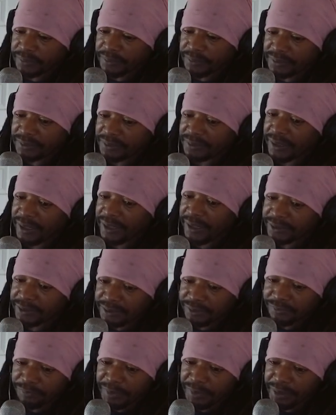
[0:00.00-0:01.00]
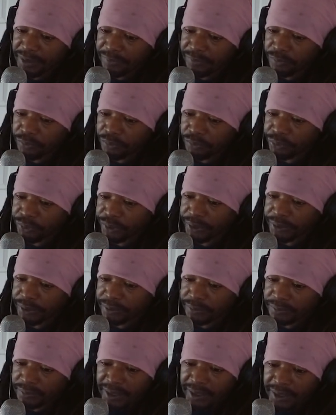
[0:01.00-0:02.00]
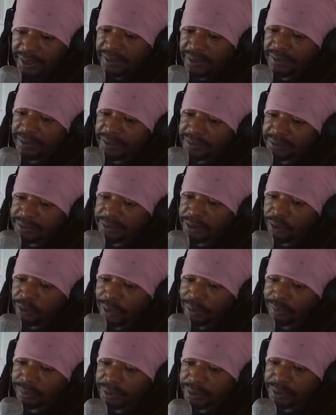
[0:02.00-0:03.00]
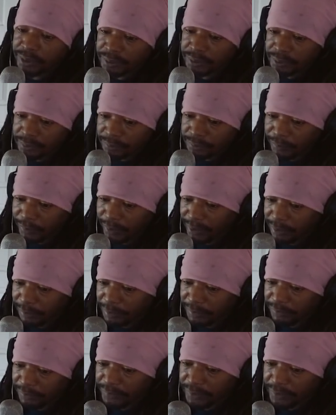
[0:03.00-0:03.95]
a stash of medieval green and it's still out there waiting to be